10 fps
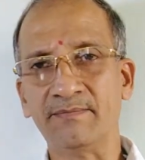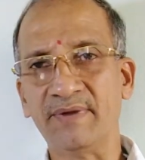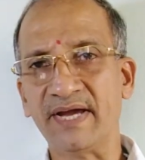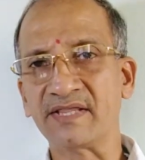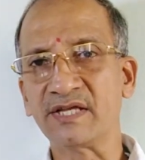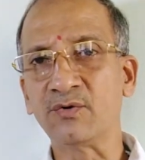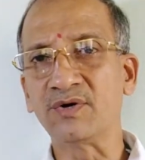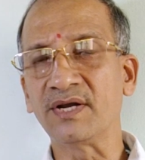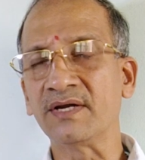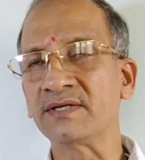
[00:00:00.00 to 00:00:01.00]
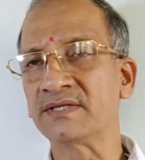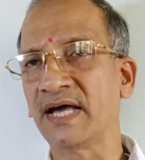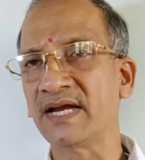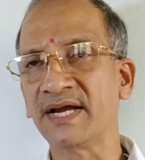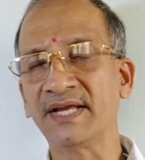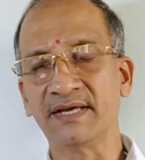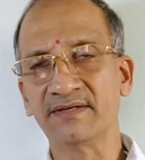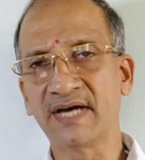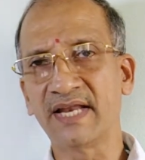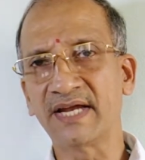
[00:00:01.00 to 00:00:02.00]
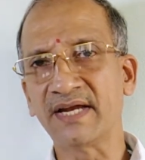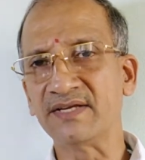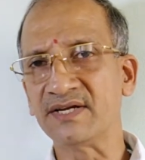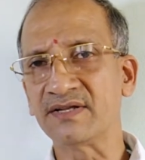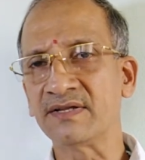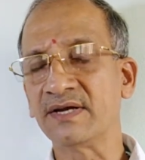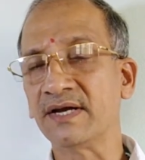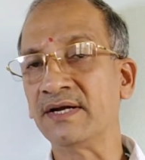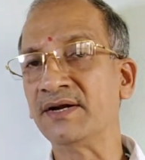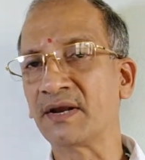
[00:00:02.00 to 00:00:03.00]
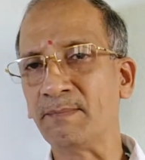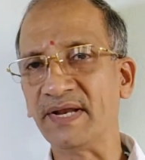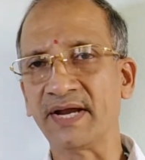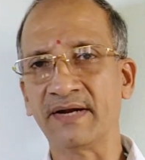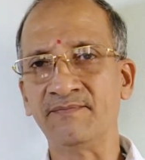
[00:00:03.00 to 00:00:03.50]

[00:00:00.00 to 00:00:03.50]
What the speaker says: executing Chalageni chits in triplicate.